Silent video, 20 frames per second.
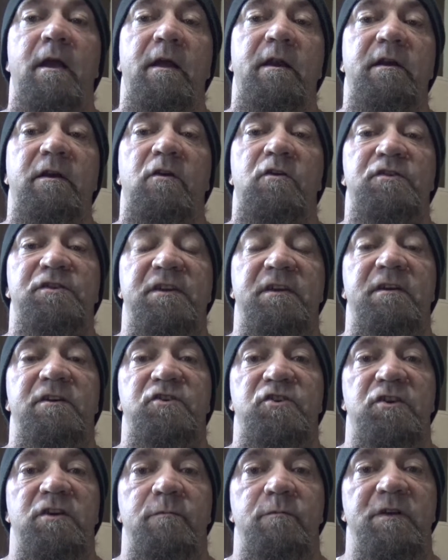and he goes to the
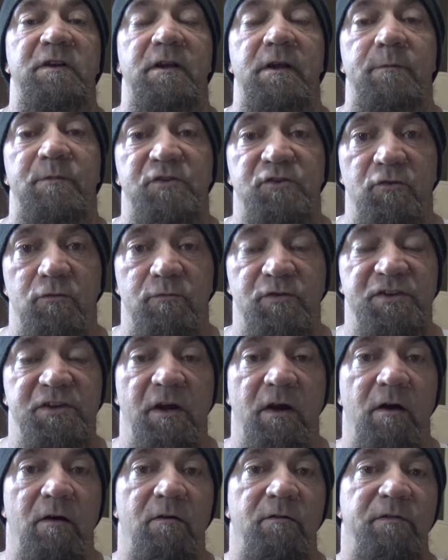gym, he keeps to
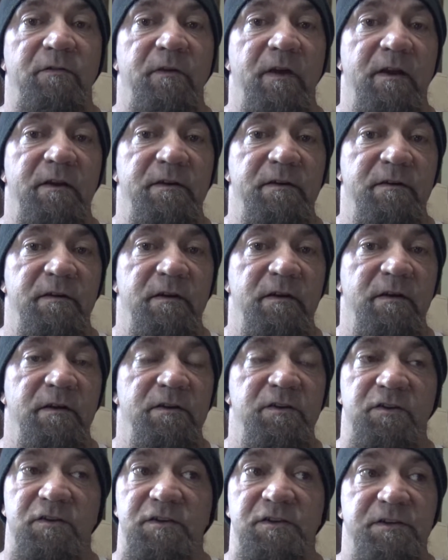himself, and he
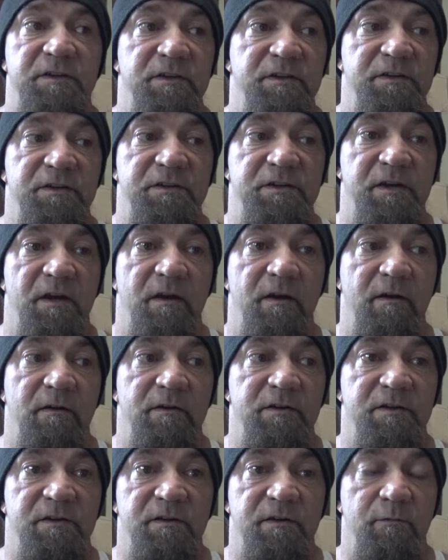just is, uh,
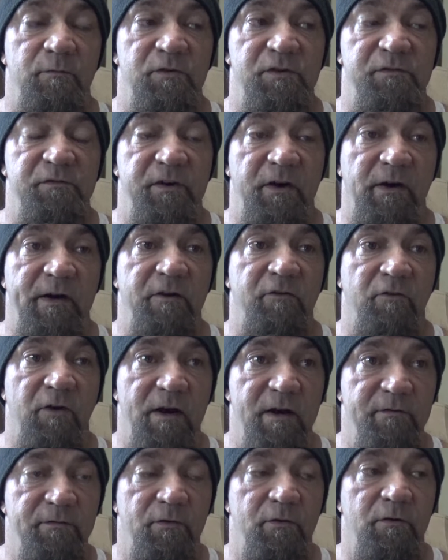was very
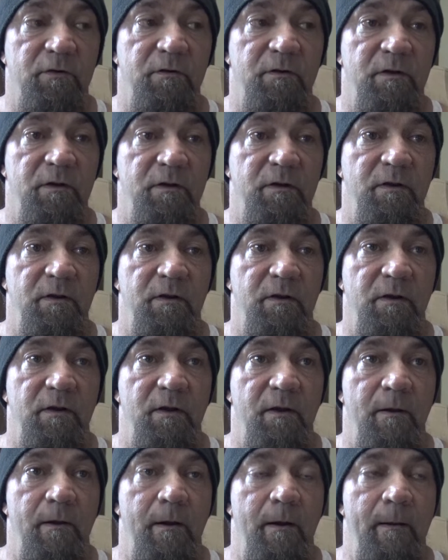grateful.
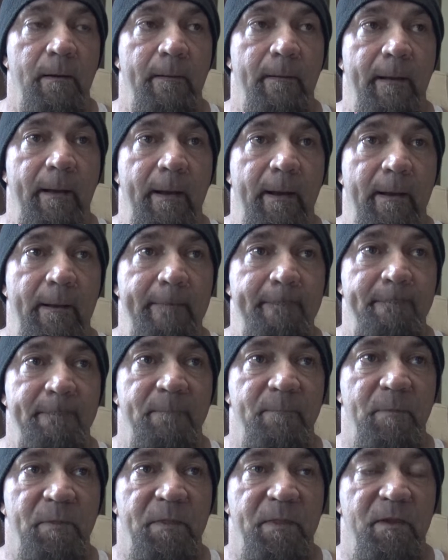
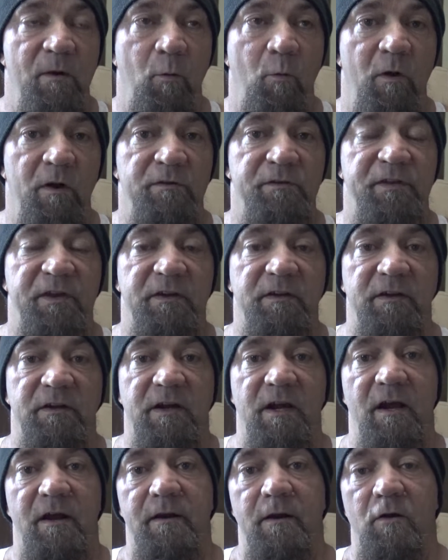And the one thing
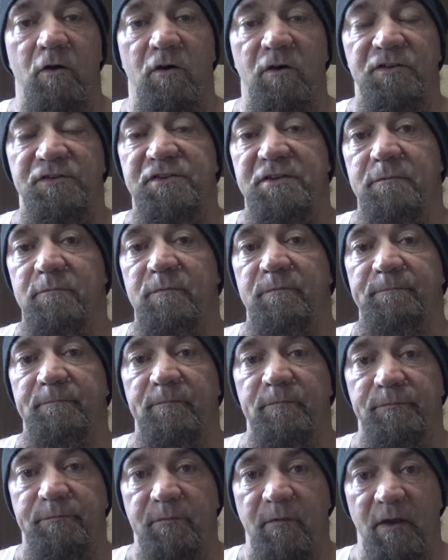that kind of haunts him
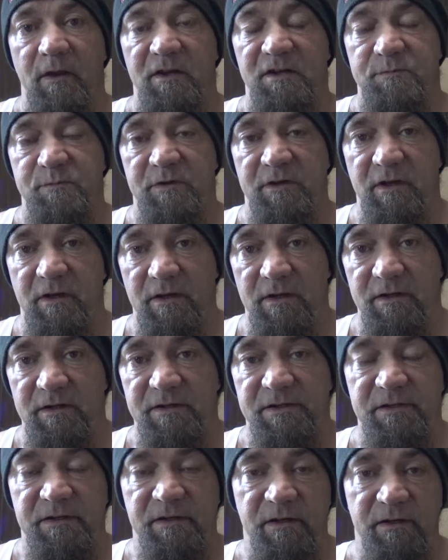is
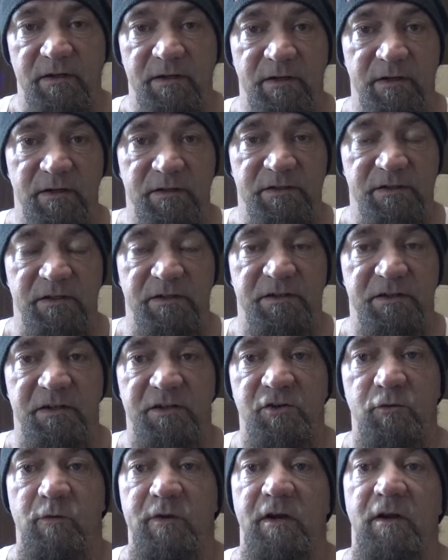because he's
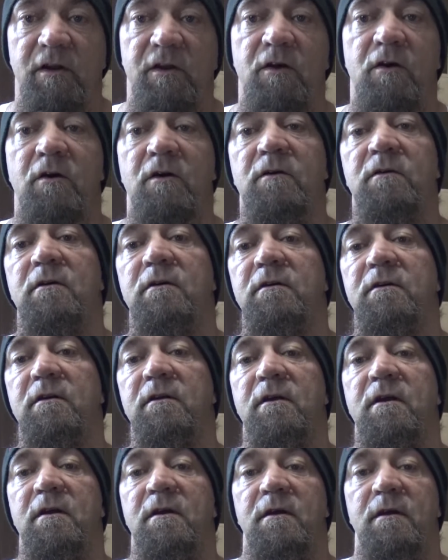continuing along,
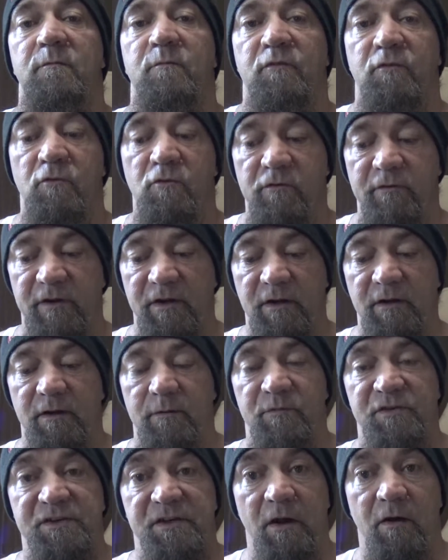improving
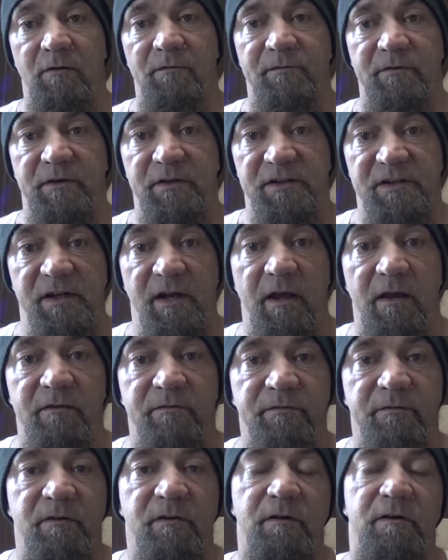himself and his
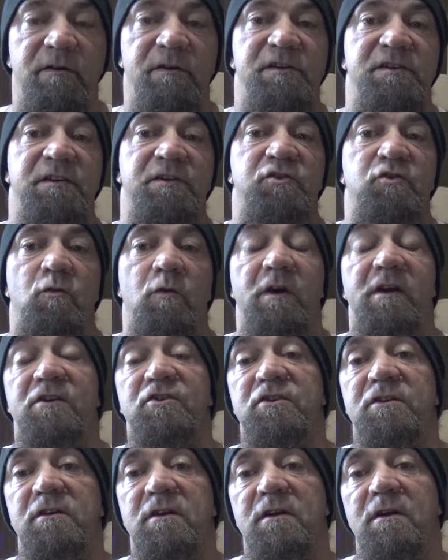life,
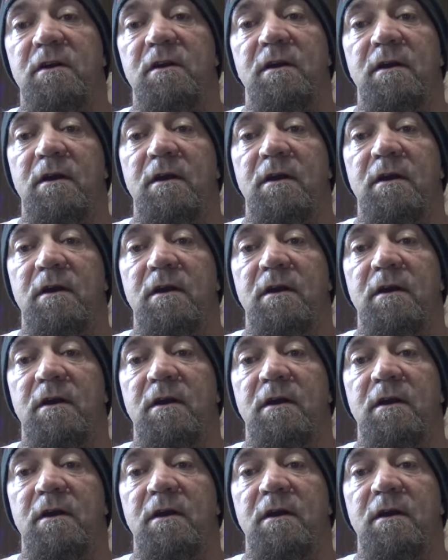situation.